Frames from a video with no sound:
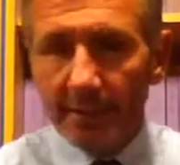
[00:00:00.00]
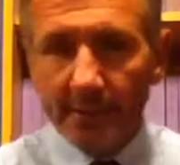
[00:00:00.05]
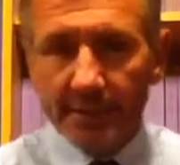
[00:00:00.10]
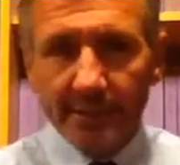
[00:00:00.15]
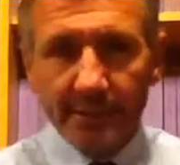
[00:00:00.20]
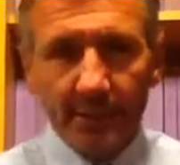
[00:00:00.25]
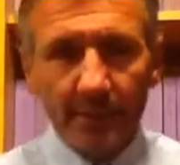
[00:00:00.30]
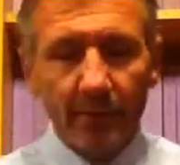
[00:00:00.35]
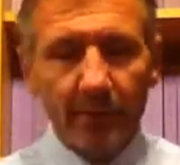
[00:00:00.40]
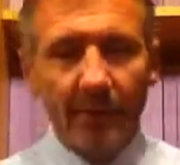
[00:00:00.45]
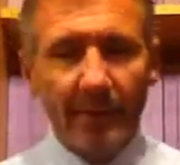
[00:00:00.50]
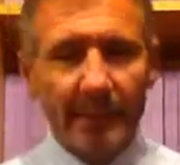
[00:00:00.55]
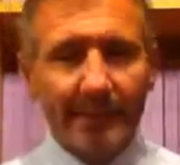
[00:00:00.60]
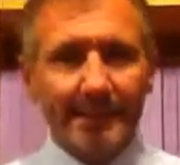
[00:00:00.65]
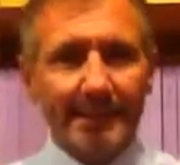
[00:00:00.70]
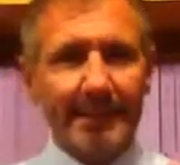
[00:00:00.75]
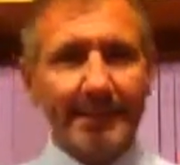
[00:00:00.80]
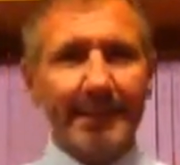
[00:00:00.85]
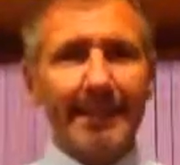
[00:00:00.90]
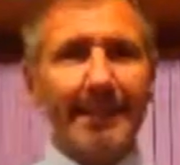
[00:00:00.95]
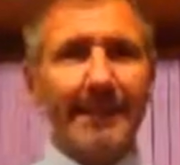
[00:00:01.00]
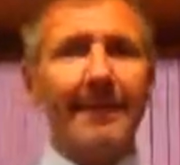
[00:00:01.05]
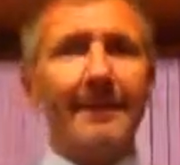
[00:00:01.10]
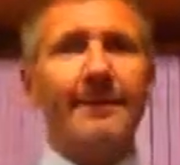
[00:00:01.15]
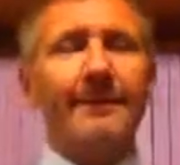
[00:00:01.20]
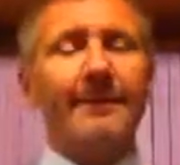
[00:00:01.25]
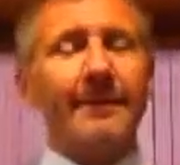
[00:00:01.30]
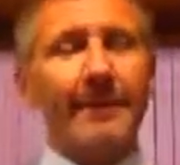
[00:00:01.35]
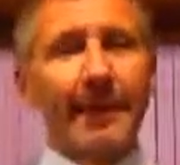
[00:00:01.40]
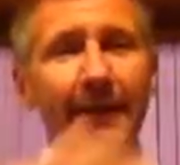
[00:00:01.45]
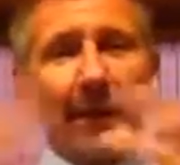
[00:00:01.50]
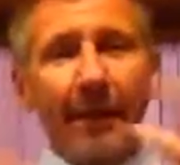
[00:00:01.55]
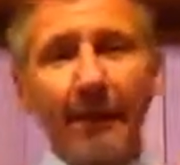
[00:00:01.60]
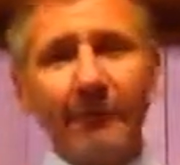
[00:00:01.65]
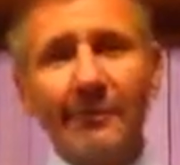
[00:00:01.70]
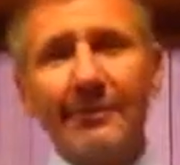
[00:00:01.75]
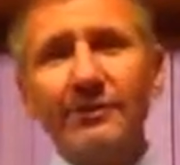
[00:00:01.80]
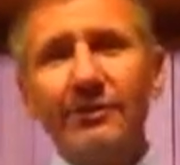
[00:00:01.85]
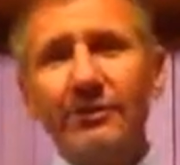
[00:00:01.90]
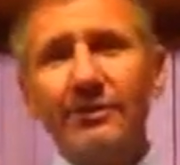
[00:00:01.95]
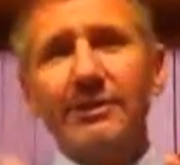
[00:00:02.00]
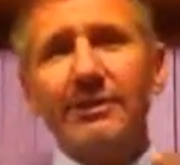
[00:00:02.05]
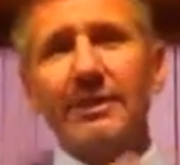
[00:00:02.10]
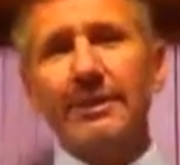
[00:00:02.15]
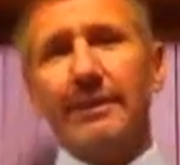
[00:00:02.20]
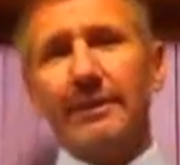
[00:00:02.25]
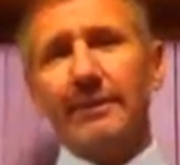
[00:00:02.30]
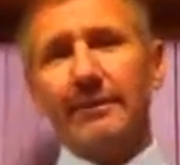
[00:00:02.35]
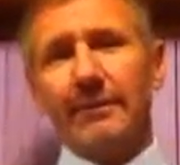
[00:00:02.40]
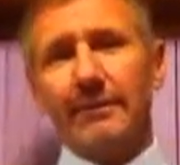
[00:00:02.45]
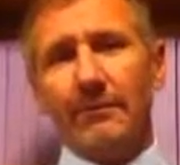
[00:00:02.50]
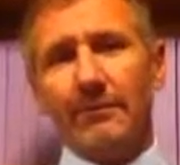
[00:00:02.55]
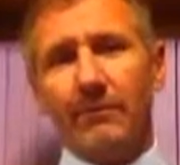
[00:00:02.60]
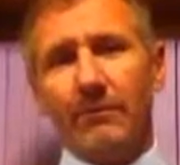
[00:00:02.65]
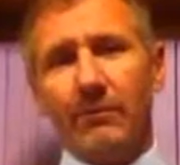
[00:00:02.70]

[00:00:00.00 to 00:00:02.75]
So it's clear that they are interested in